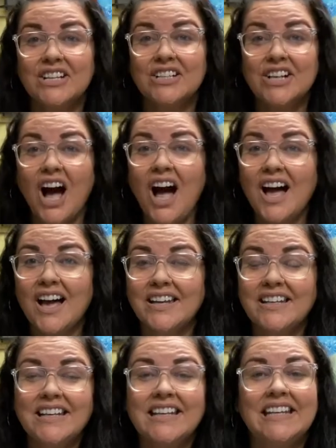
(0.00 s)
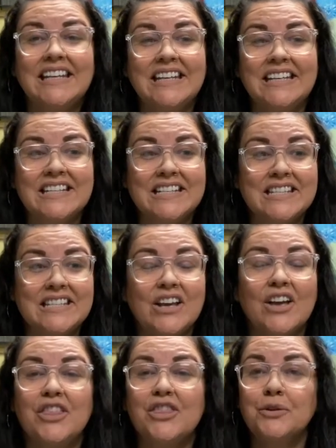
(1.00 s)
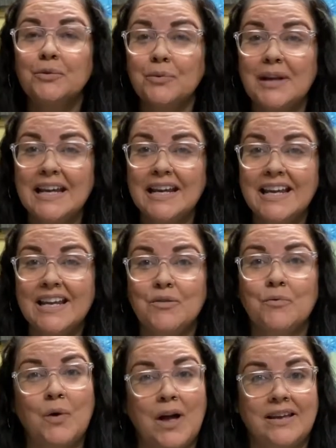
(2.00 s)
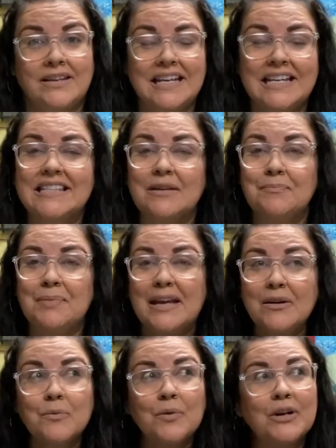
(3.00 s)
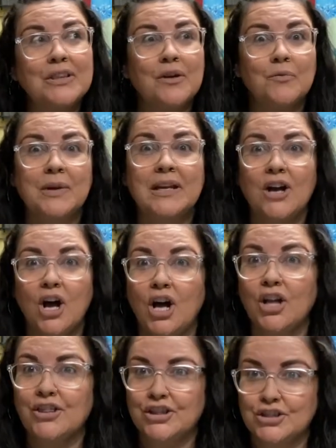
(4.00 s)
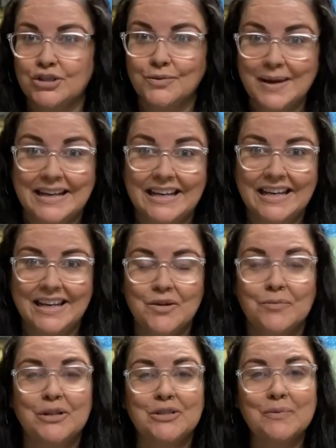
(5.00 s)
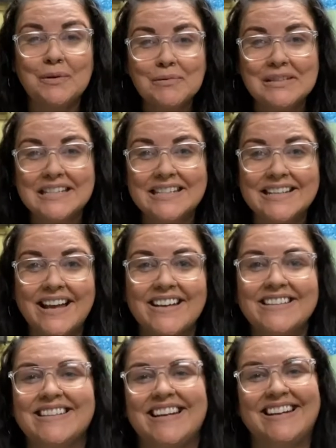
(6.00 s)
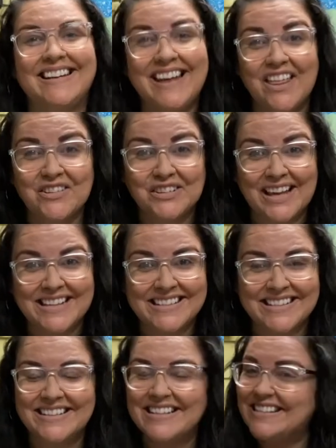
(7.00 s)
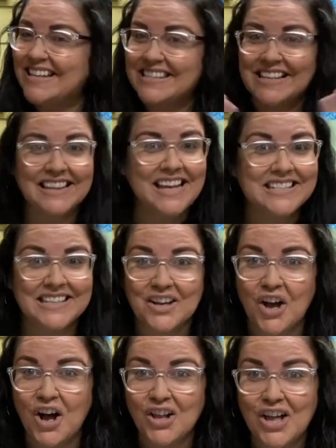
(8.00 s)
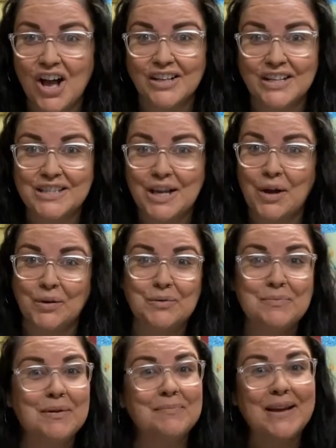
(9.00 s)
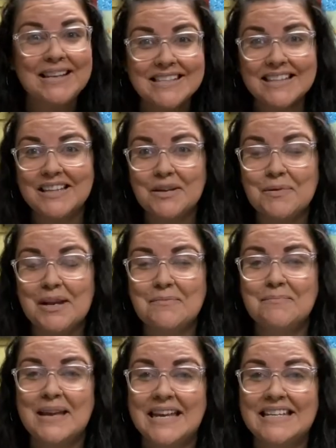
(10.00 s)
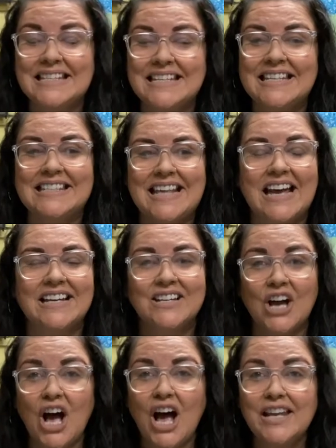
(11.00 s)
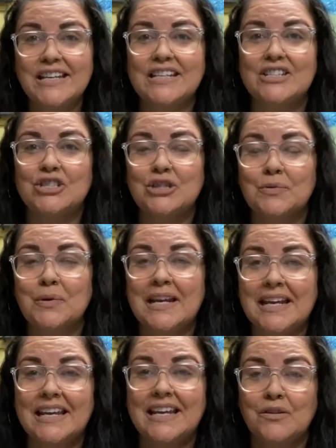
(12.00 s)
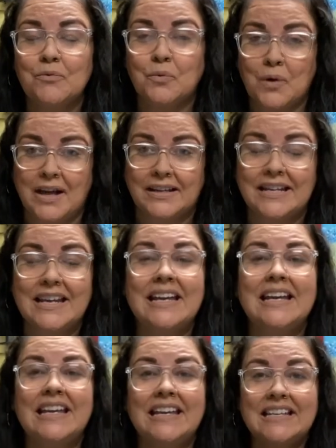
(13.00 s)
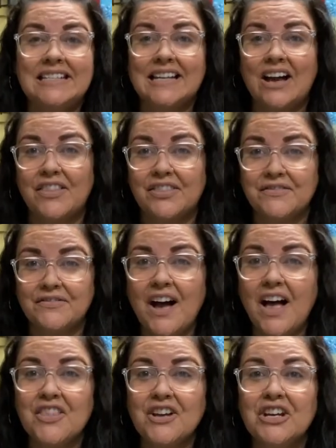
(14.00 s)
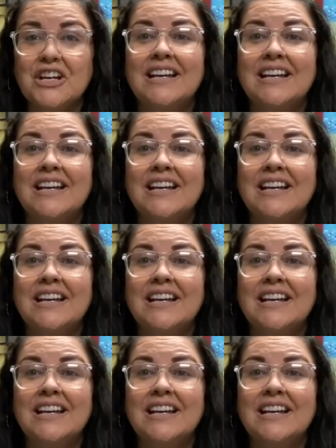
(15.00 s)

God is three in one. It's a big word that we call the Trinity, which we will discuss in another lesson because that's a lesson all on its own. But basically what it means is that God is three in one. He's God the Father,